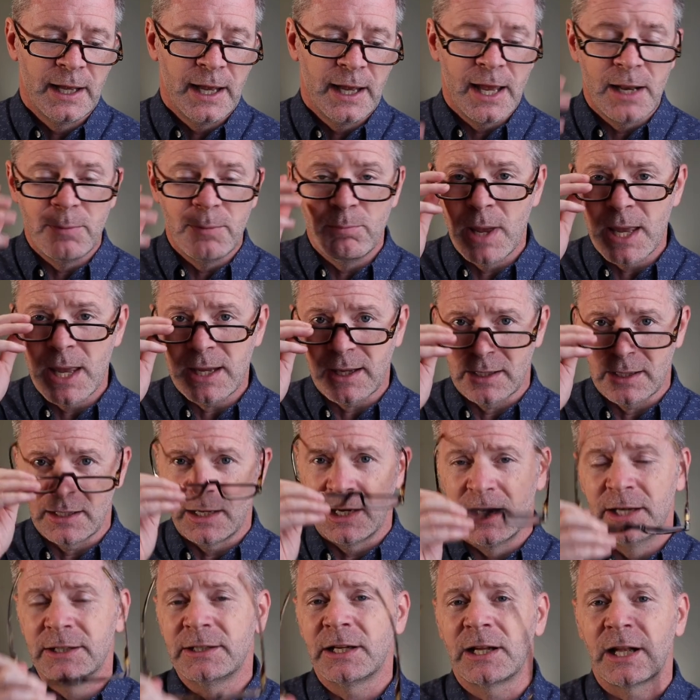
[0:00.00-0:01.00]
and make it
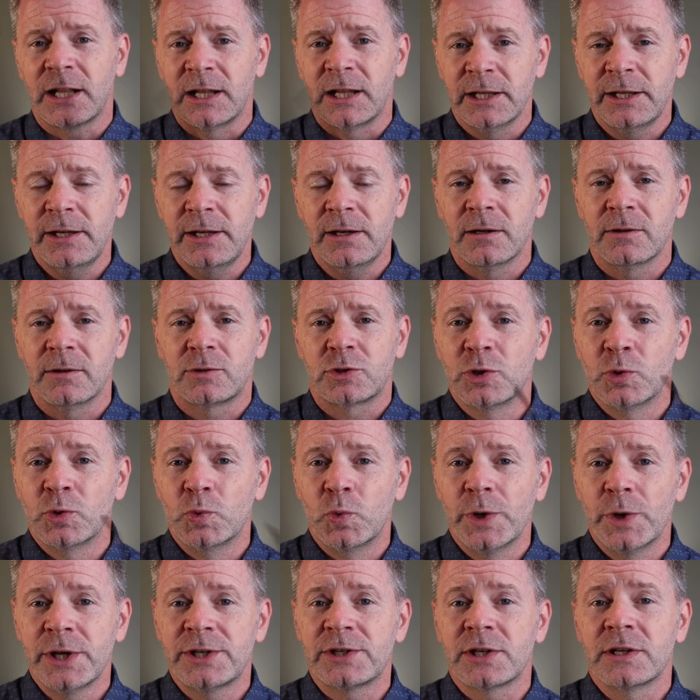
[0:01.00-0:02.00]
unclear to
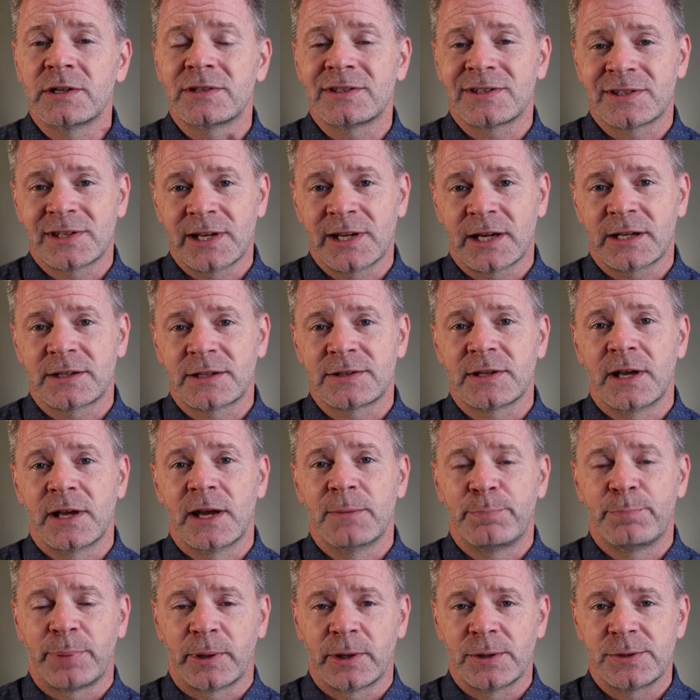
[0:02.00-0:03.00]
which sex a
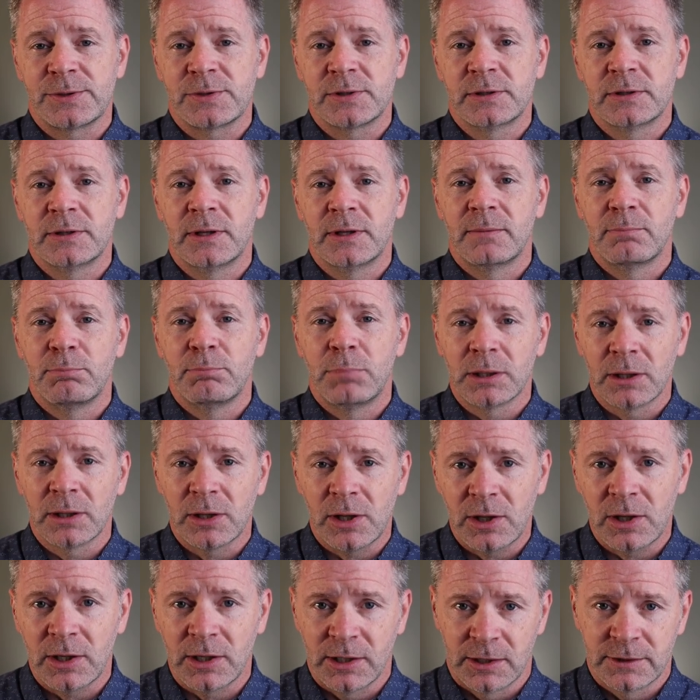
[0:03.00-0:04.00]
person
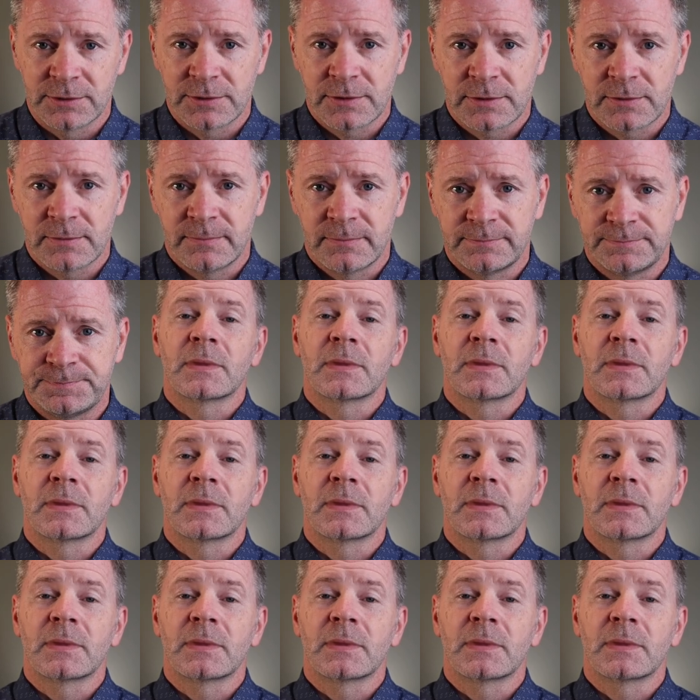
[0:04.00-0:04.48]
belongs.